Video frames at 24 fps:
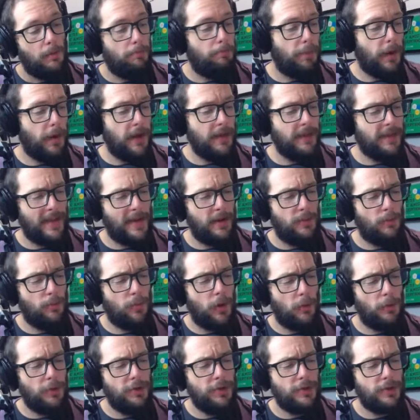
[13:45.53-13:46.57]
But then
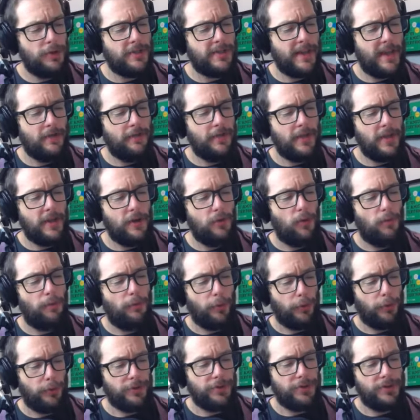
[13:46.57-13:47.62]
what would you say of equal
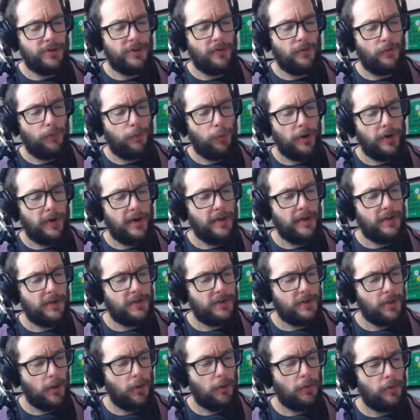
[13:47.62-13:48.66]
portions of wood and
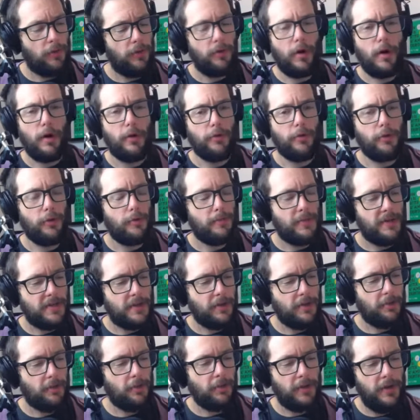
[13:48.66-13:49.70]
stone or other
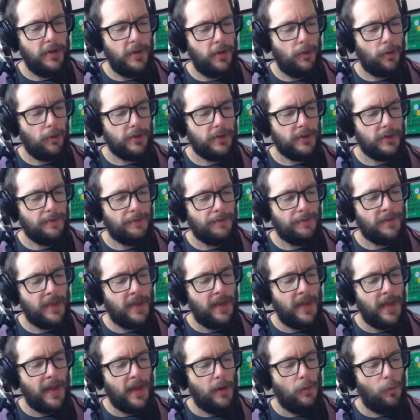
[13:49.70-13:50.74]
material equals?
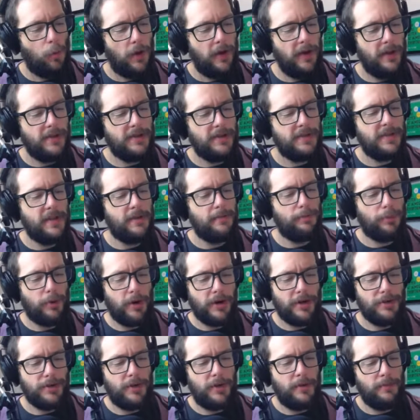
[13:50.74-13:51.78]
And what is the
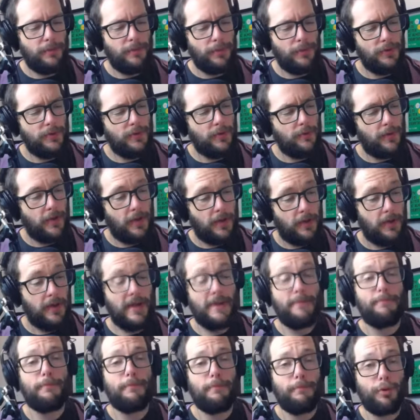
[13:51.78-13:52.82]
impression
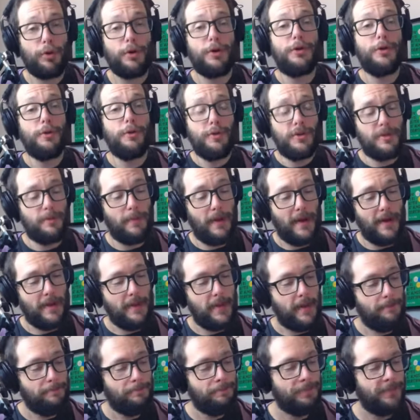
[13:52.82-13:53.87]
produced by
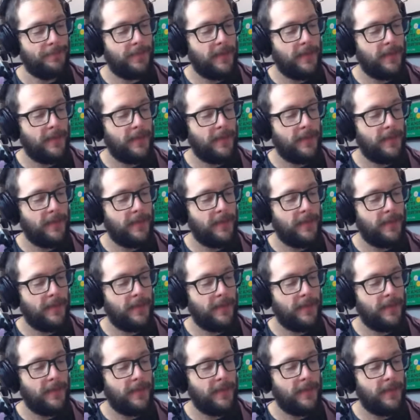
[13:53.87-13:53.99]
them?